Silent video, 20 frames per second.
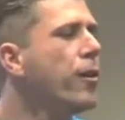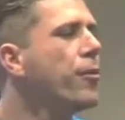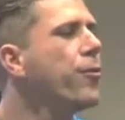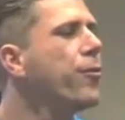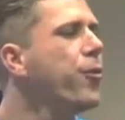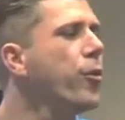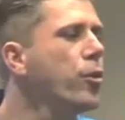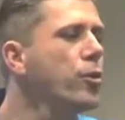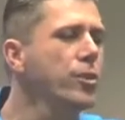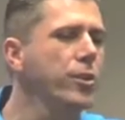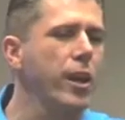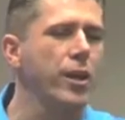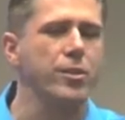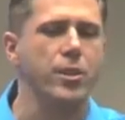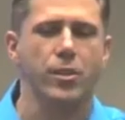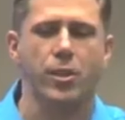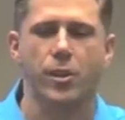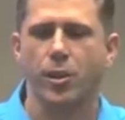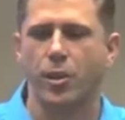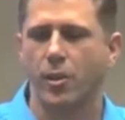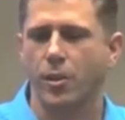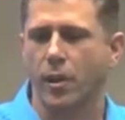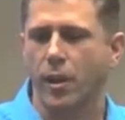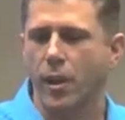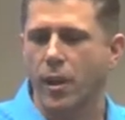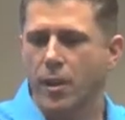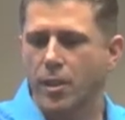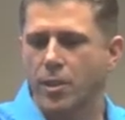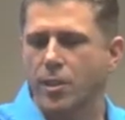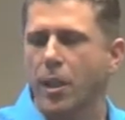Food doesn't cure.
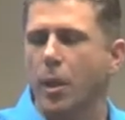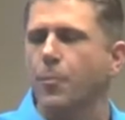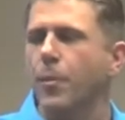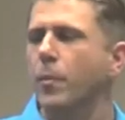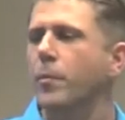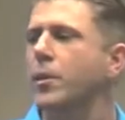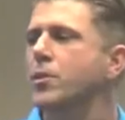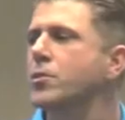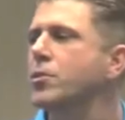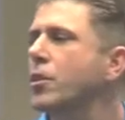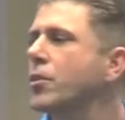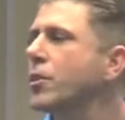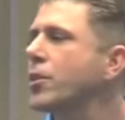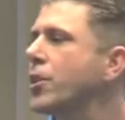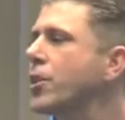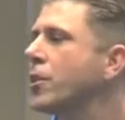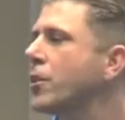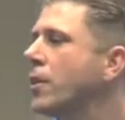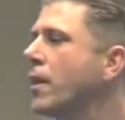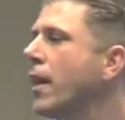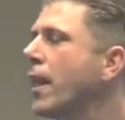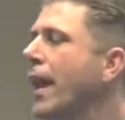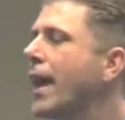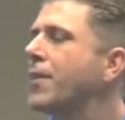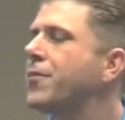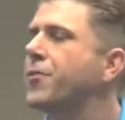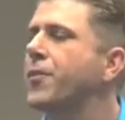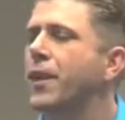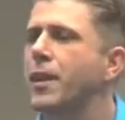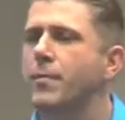Supplements don't cure.
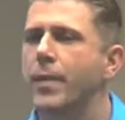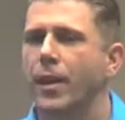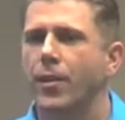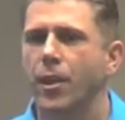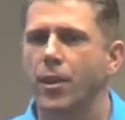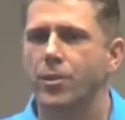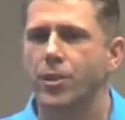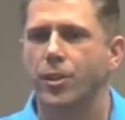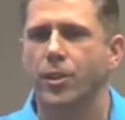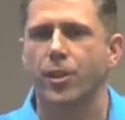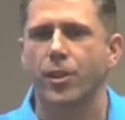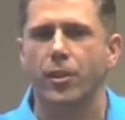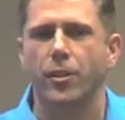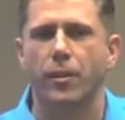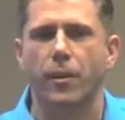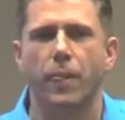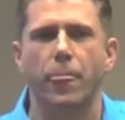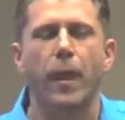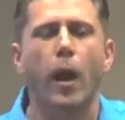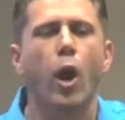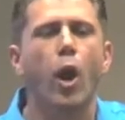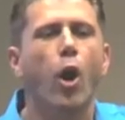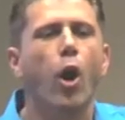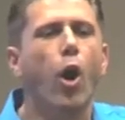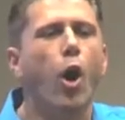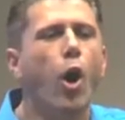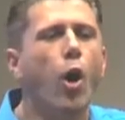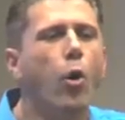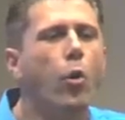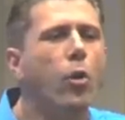And Vemma doesn't cure.
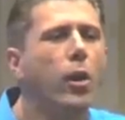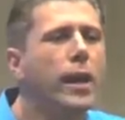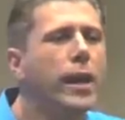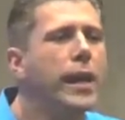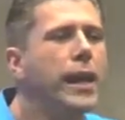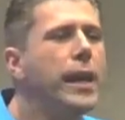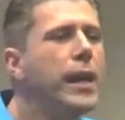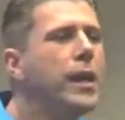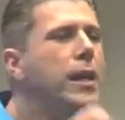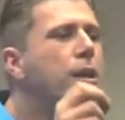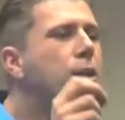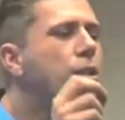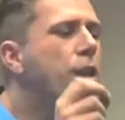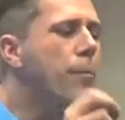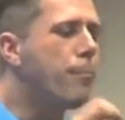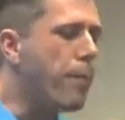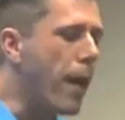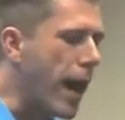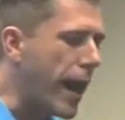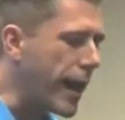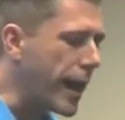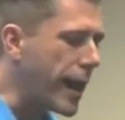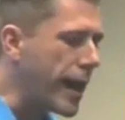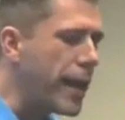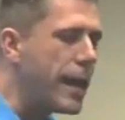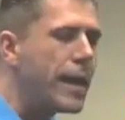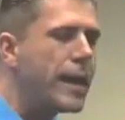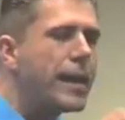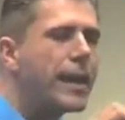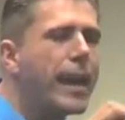Only the body
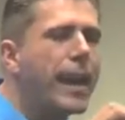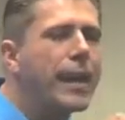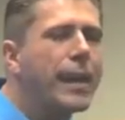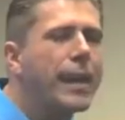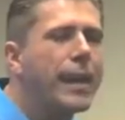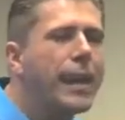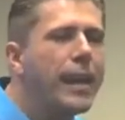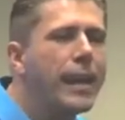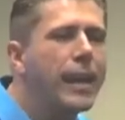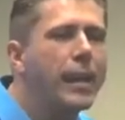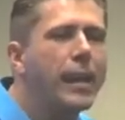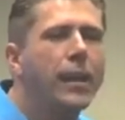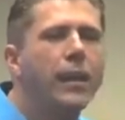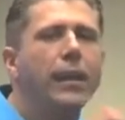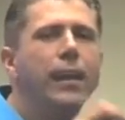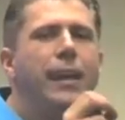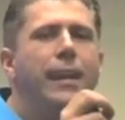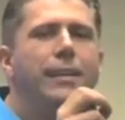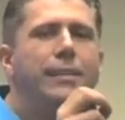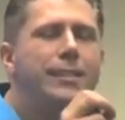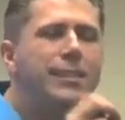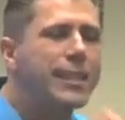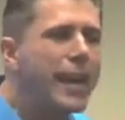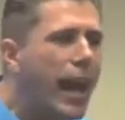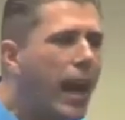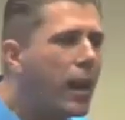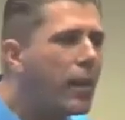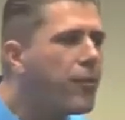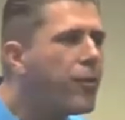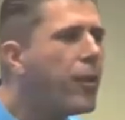can heal
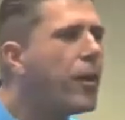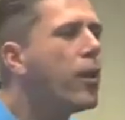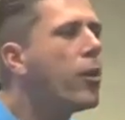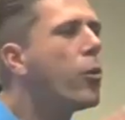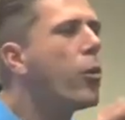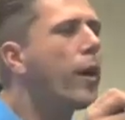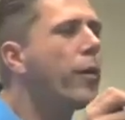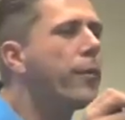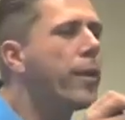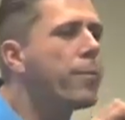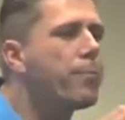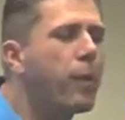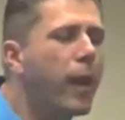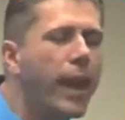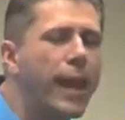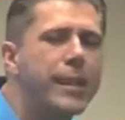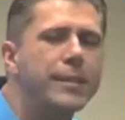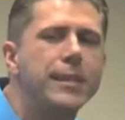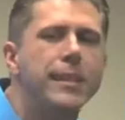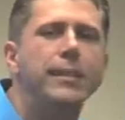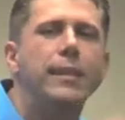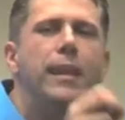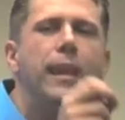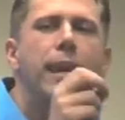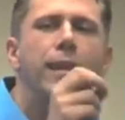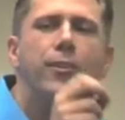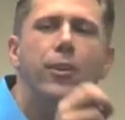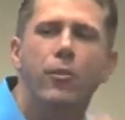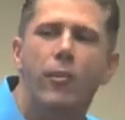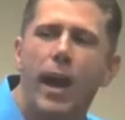itself when we place it
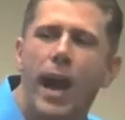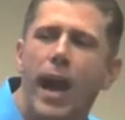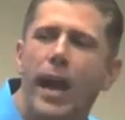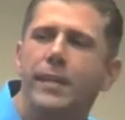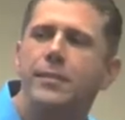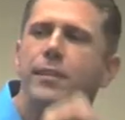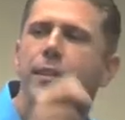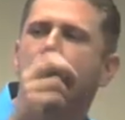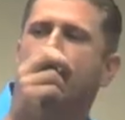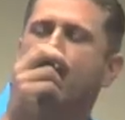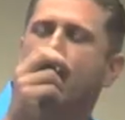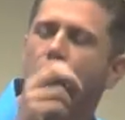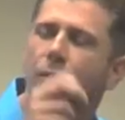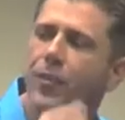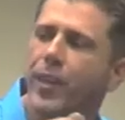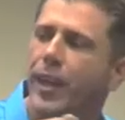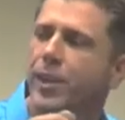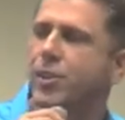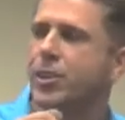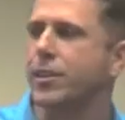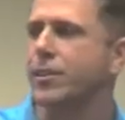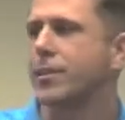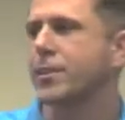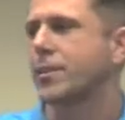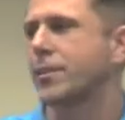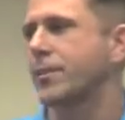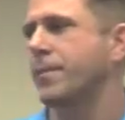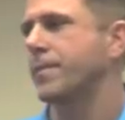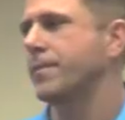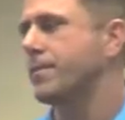in the right conditions.